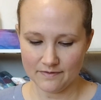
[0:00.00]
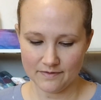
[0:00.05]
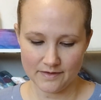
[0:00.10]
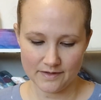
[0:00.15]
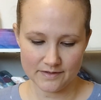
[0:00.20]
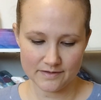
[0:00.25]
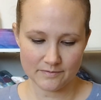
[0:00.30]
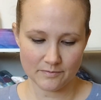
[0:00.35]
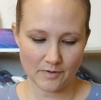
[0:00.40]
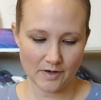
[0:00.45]

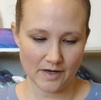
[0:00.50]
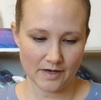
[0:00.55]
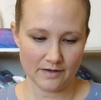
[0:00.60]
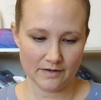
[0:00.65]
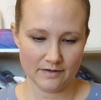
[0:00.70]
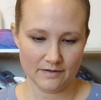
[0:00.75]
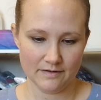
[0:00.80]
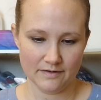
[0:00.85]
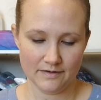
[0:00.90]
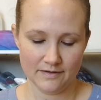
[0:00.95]
This one,
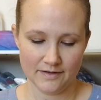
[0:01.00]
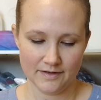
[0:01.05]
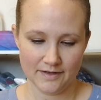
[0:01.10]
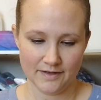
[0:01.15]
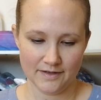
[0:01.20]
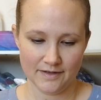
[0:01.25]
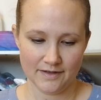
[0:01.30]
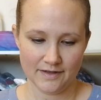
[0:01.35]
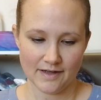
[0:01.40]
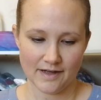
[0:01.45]

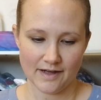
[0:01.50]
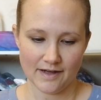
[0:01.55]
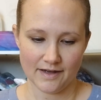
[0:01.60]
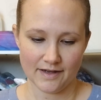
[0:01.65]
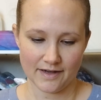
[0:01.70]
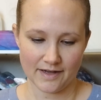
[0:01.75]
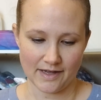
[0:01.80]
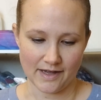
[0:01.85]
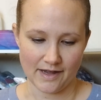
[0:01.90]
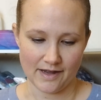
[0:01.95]

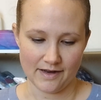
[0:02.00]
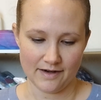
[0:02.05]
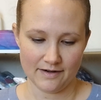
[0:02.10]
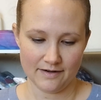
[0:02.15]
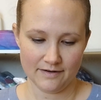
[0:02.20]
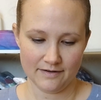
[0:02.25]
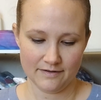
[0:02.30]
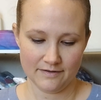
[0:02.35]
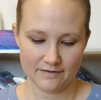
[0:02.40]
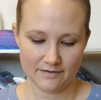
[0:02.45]

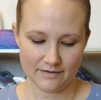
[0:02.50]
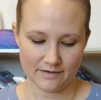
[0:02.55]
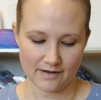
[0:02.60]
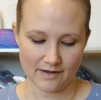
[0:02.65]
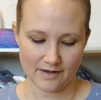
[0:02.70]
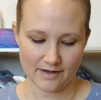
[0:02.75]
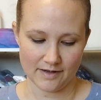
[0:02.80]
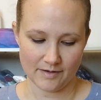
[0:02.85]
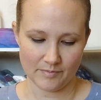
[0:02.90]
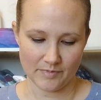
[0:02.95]
again,
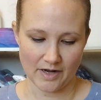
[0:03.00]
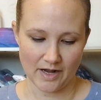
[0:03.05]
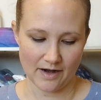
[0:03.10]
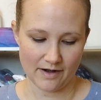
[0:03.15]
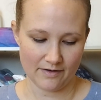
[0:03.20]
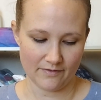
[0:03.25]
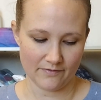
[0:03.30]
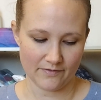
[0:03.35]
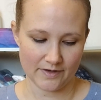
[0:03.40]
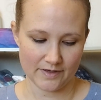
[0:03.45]

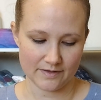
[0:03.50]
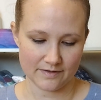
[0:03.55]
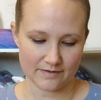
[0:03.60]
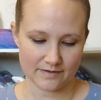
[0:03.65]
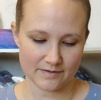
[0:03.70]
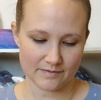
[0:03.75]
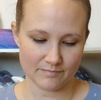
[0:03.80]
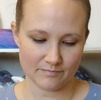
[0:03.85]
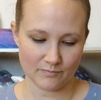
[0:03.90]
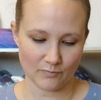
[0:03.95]
kind of
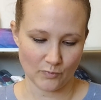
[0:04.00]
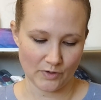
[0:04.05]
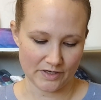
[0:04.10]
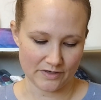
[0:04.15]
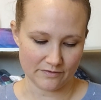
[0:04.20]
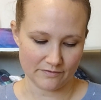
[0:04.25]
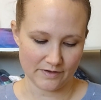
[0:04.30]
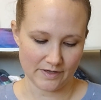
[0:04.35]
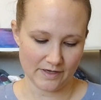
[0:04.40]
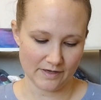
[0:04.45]
is
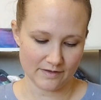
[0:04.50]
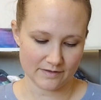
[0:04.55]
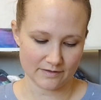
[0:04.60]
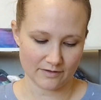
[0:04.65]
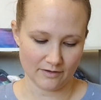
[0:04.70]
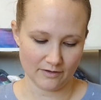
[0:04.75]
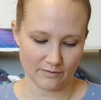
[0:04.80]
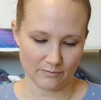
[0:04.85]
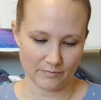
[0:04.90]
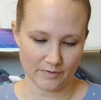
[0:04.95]
wintry. It's
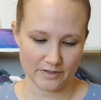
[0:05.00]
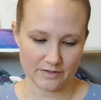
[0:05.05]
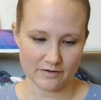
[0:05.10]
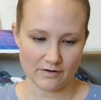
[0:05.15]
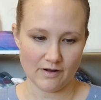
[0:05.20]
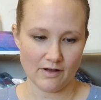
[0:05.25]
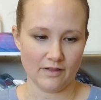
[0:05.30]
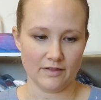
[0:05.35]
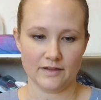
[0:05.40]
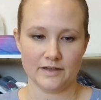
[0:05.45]
called
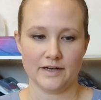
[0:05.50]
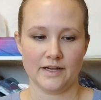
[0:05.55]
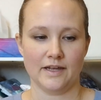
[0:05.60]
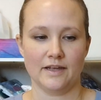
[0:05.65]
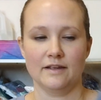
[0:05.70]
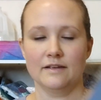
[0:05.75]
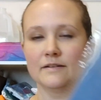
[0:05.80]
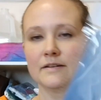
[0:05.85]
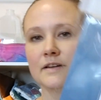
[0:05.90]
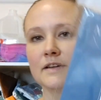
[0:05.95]
Winter
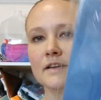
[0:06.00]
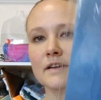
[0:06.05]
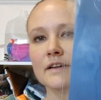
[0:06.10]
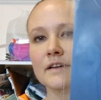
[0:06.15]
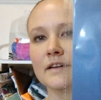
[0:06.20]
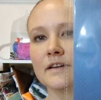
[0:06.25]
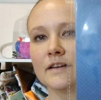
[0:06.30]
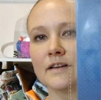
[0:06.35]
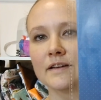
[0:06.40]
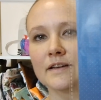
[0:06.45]
Holiday,
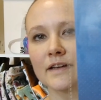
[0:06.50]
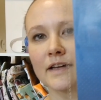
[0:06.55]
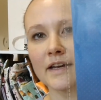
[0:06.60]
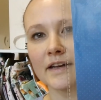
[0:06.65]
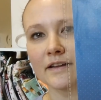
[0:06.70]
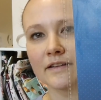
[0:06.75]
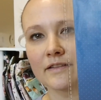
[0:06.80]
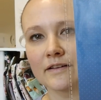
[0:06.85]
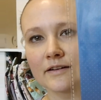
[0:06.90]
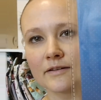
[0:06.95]

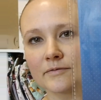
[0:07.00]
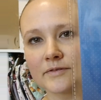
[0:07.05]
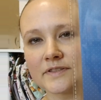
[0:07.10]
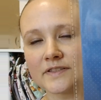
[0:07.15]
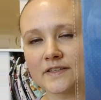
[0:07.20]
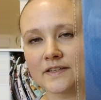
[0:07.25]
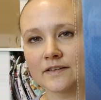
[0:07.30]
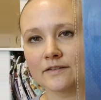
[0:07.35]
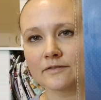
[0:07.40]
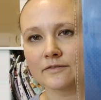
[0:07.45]
and I thought it
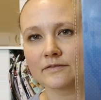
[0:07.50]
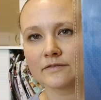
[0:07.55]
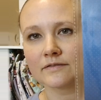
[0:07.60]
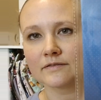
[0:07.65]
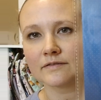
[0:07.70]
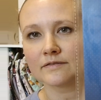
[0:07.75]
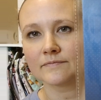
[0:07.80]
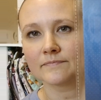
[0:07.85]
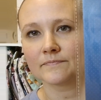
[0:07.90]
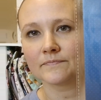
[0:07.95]
was cute.
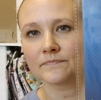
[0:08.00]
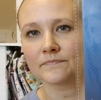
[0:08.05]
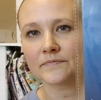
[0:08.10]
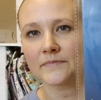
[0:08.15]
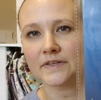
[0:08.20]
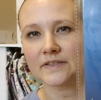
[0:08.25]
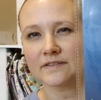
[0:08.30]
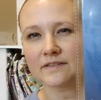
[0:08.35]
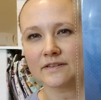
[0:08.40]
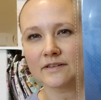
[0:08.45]

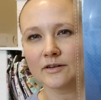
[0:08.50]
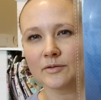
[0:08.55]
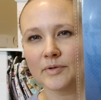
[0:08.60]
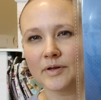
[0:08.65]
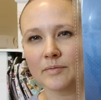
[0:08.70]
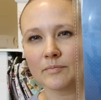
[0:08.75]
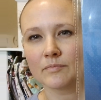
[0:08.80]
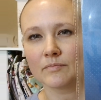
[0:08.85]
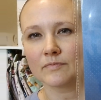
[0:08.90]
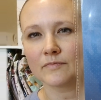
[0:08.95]
It's a little
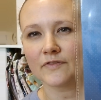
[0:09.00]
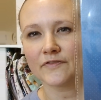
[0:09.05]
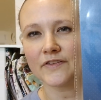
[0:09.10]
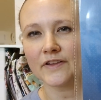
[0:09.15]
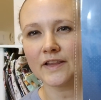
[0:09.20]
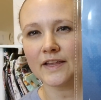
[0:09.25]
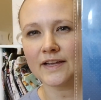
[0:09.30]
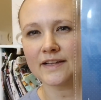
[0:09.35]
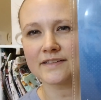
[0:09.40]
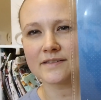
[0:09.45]
bit, I
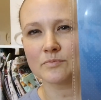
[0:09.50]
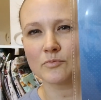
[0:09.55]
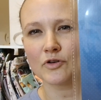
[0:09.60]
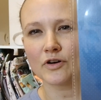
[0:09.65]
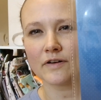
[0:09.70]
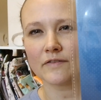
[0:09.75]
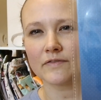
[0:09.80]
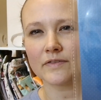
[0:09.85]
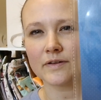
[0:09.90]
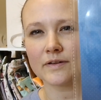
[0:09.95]
feel like it's
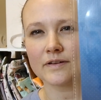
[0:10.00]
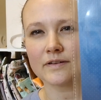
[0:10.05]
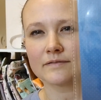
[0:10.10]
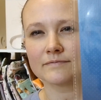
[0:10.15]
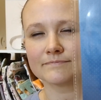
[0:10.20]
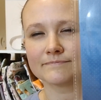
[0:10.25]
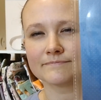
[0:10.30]
more of a,